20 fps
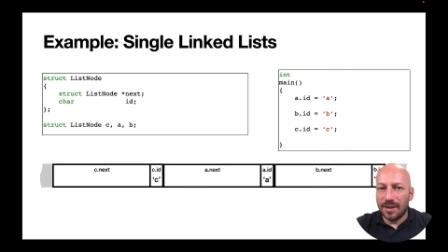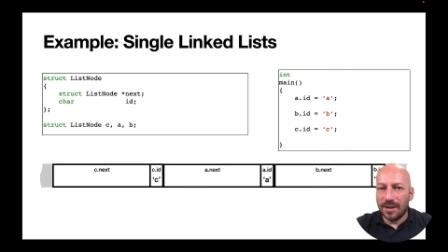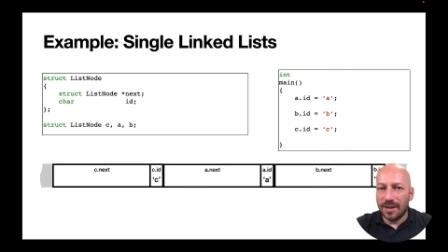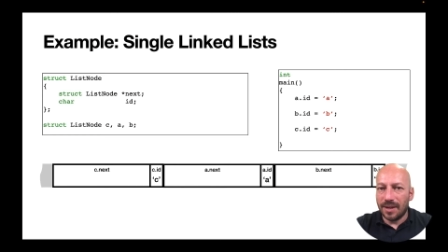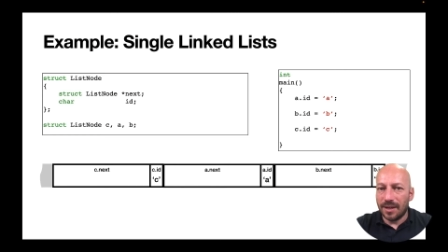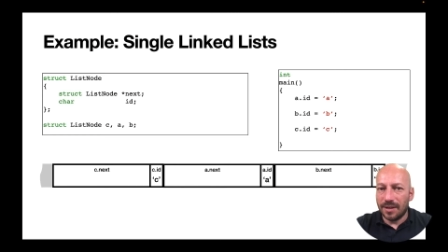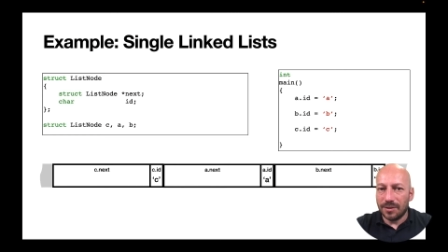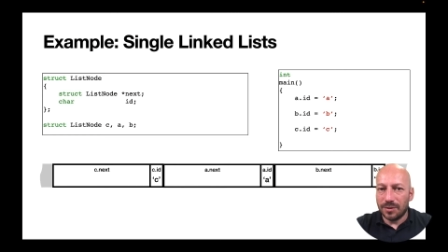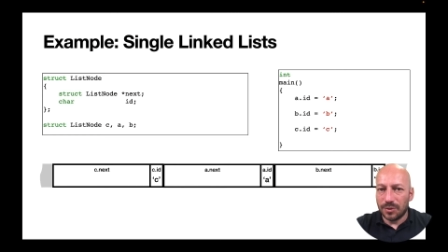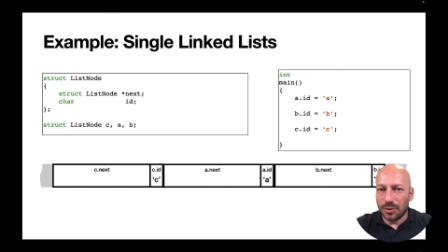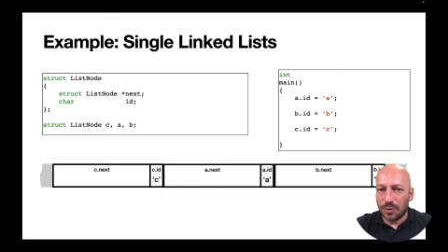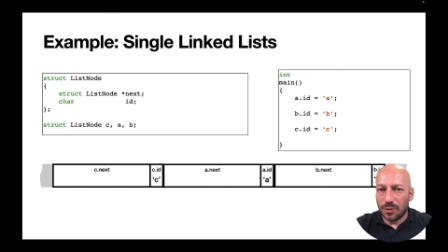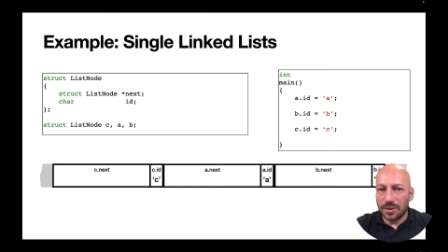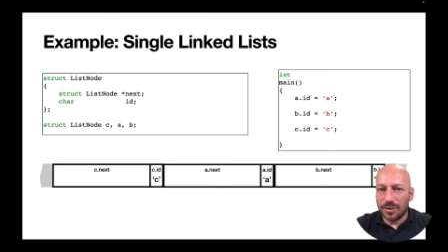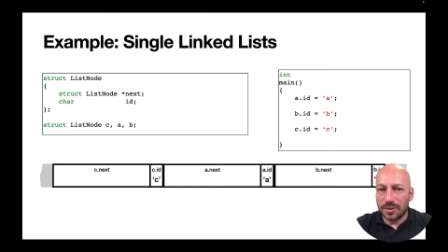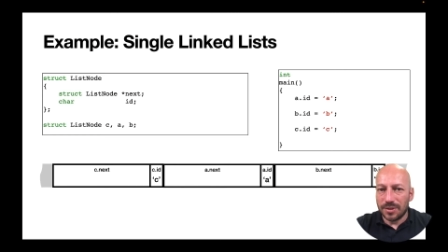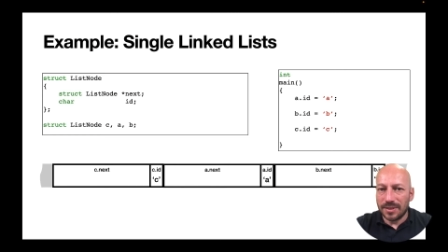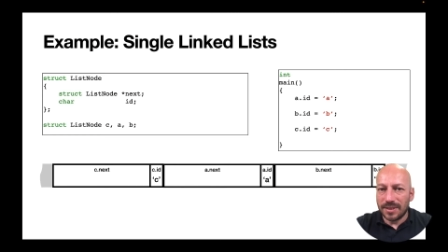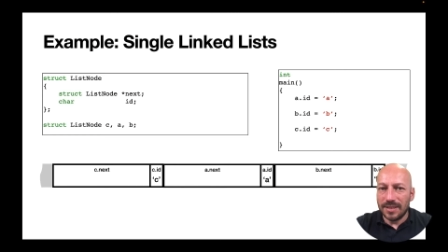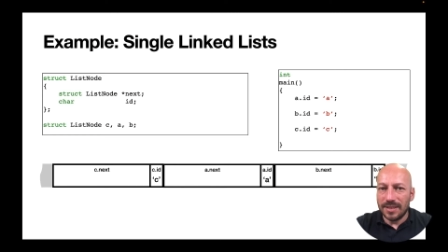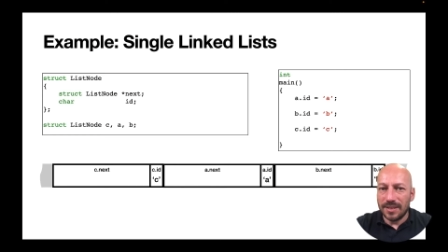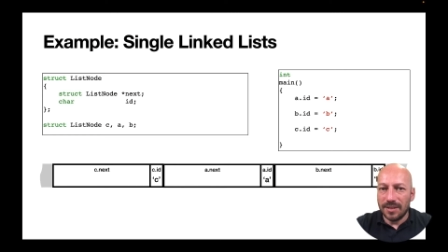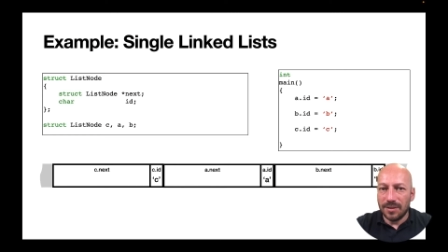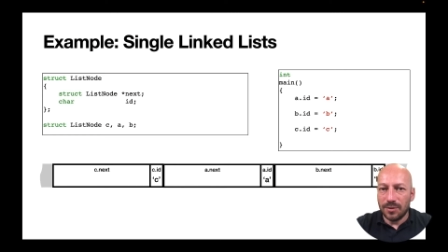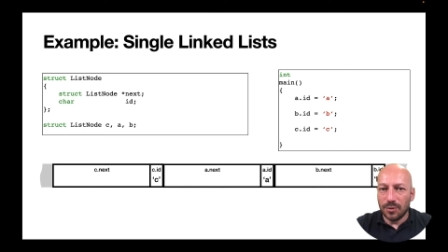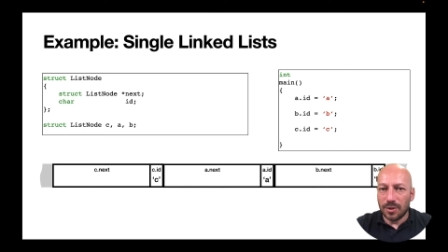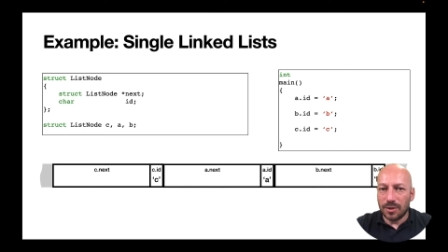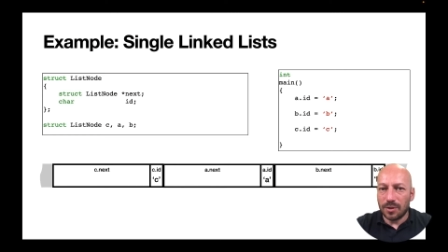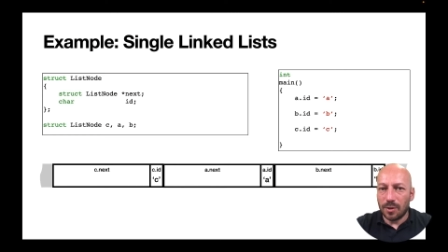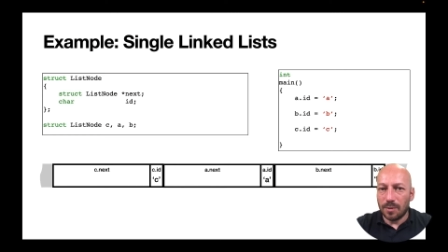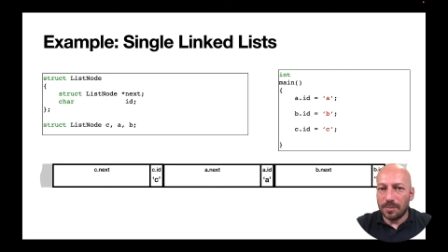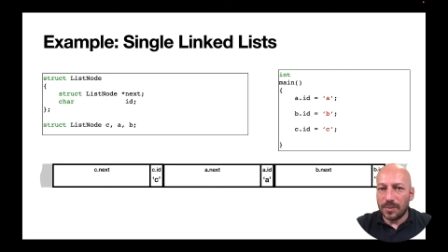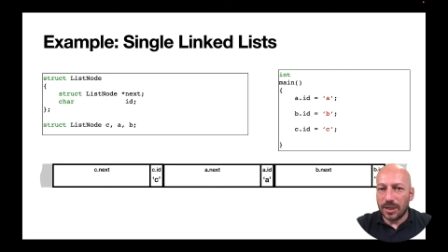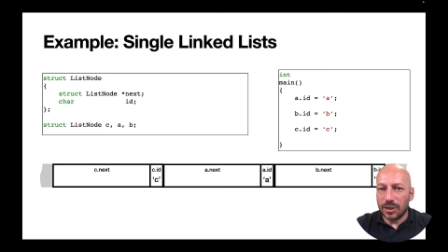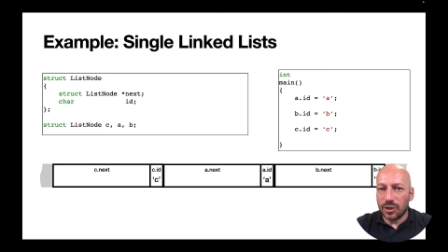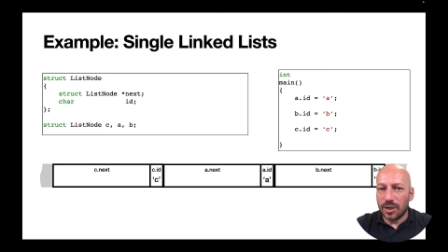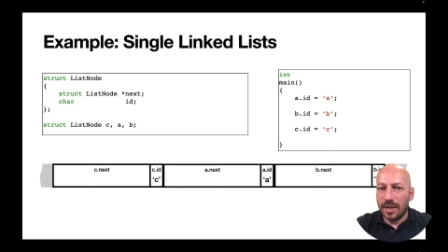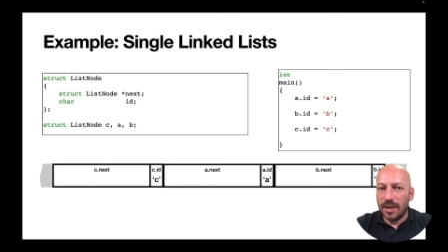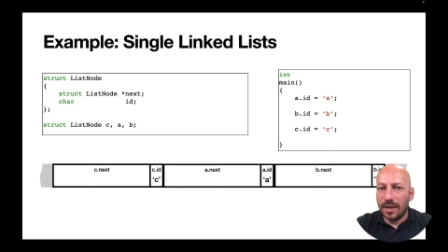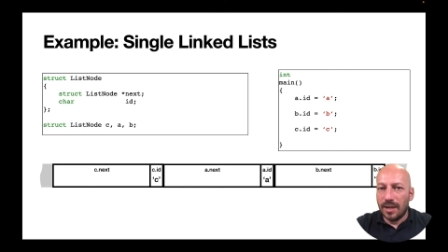And so this is easy to
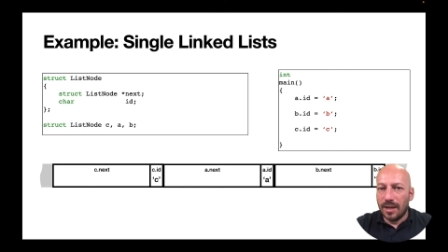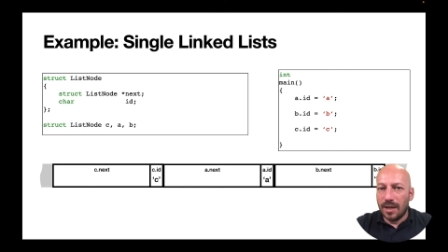accomplish.